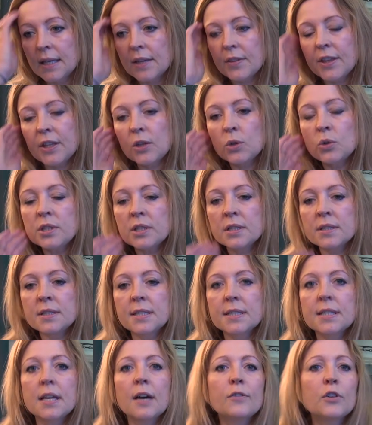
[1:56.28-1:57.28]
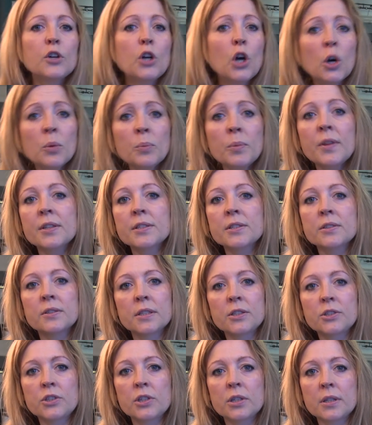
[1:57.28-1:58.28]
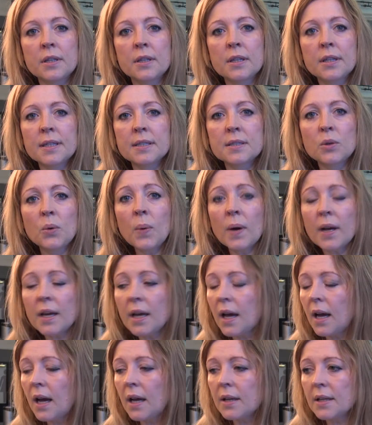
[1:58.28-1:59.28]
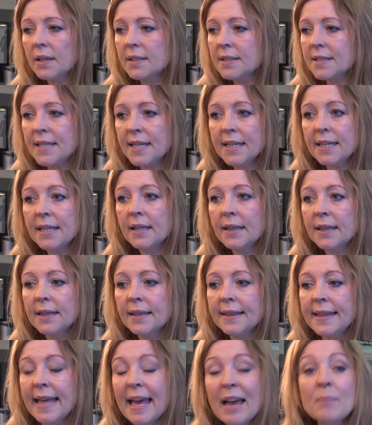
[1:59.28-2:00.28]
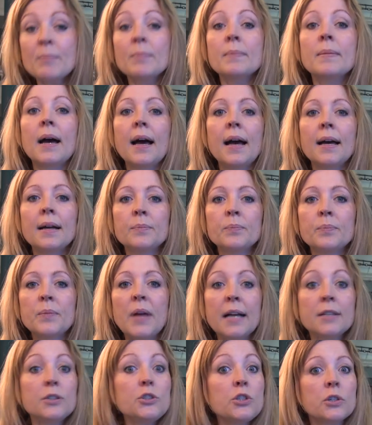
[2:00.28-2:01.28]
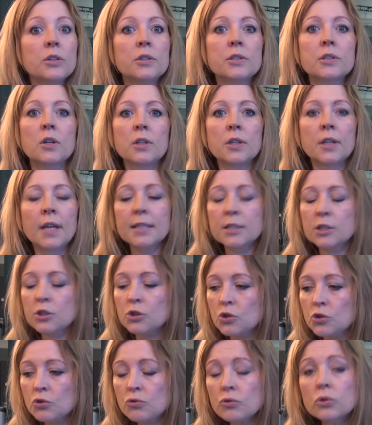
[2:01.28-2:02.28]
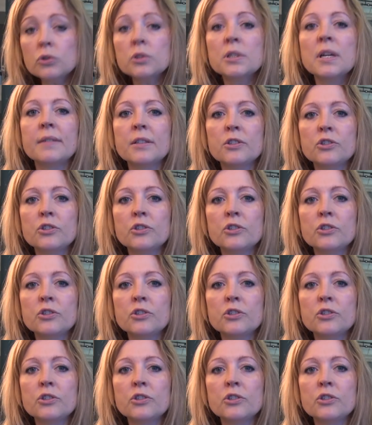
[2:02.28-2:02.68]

the audiences have come with us on this journey that has taken them and us on an extraordinary